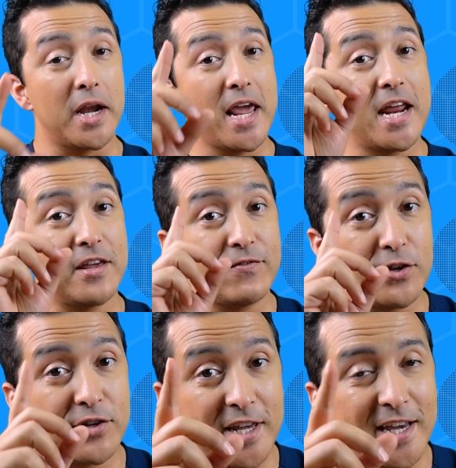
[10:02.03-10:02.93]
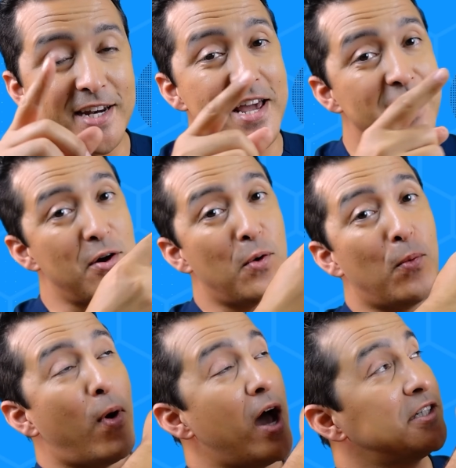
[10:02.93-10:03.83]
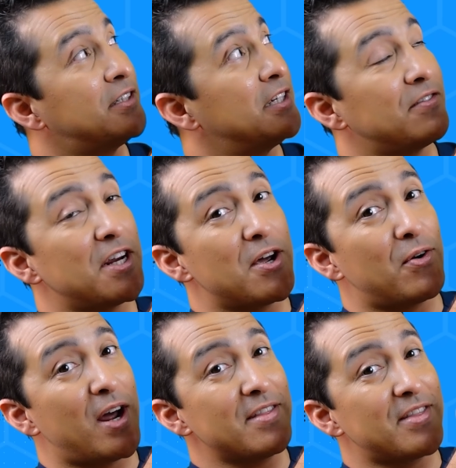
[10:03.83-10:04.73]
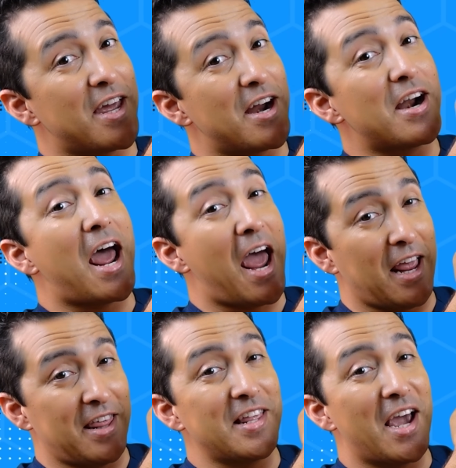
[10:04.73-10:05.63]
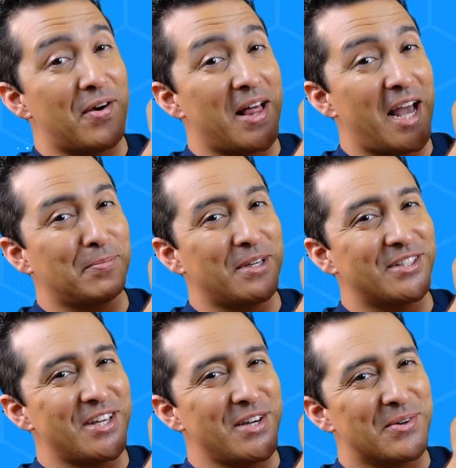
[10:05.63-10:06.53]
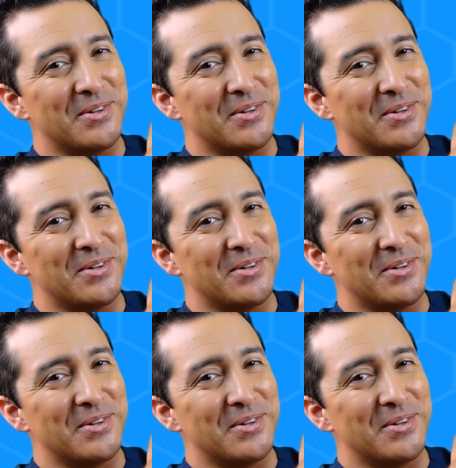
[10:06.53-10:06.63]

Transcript: And if you did, Watch this video right there. I think that will help you too.